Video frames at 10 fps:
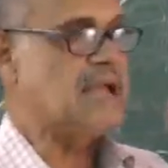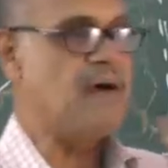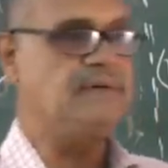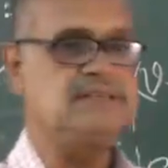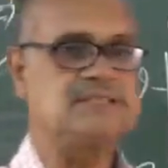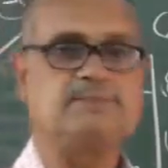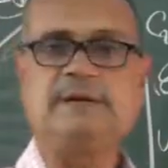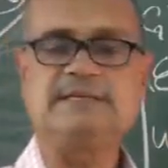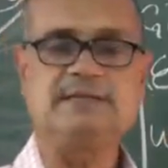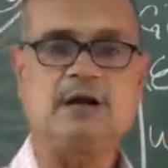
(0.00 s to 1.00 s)
average
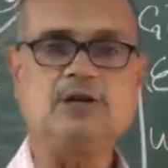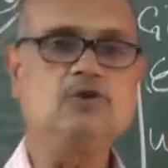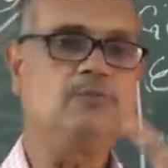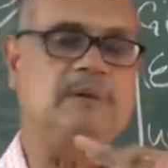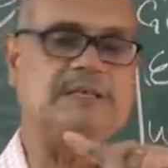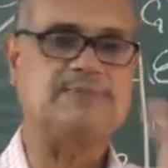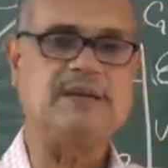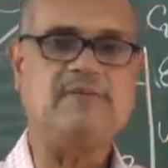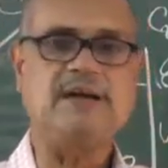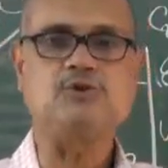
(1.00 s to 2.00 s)
speed is not u plus
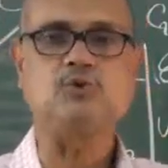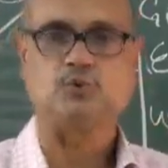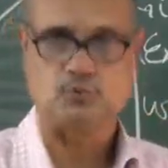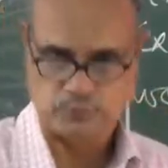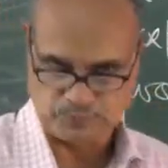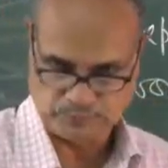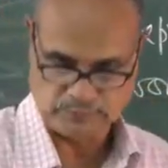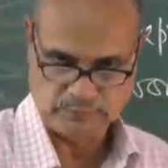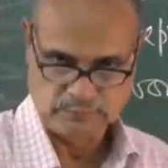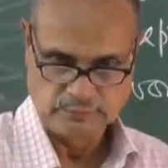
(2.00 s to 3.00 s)
b by 2,
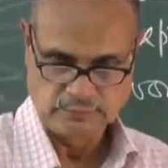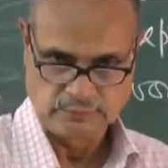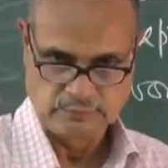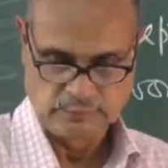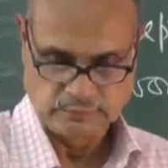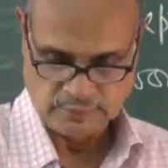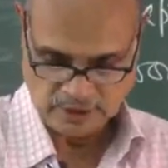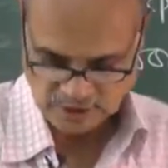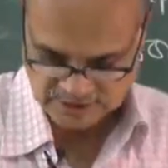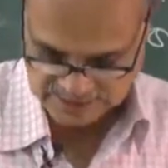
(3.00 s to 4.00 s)

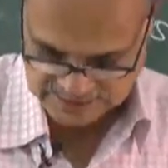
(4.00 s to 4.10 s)
because it